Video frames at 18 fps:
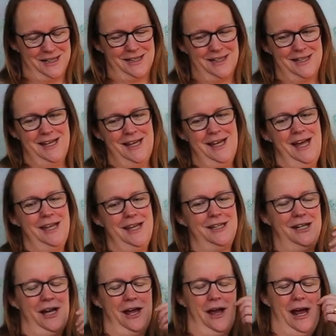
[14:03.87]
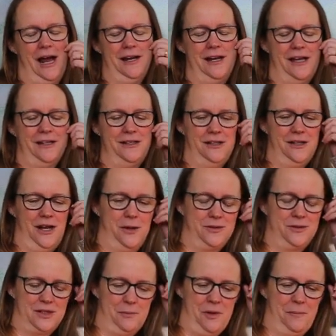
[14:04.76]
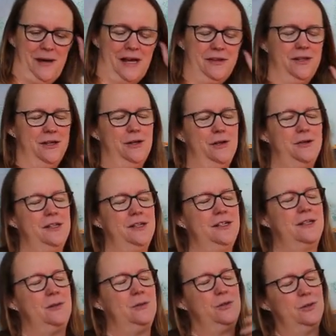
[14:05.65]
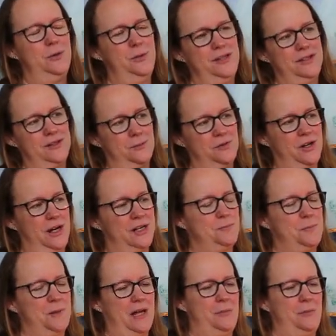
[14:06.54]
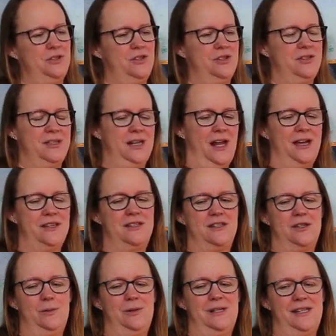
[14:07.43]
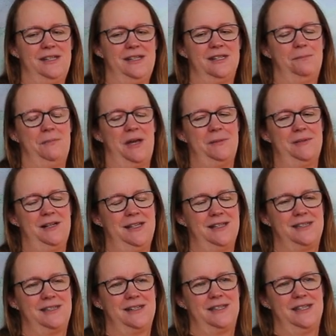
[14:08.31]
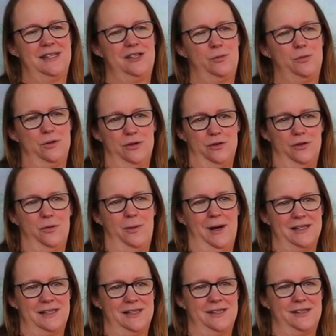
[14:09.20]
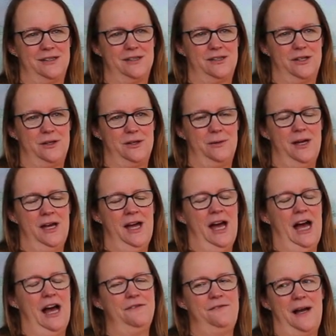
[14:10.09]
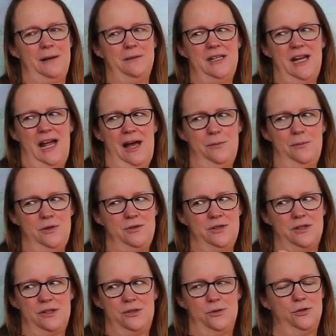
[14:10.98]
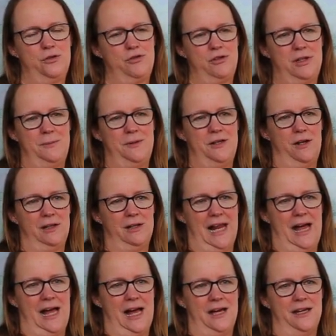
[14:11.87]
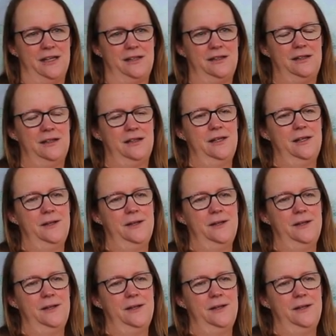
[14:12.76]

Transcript: And some are better than others, and there was always some tracks, but that was just nice that you would listen and maybe listen to things you wouldn't otherwise listen to. I found now music's all streaming online.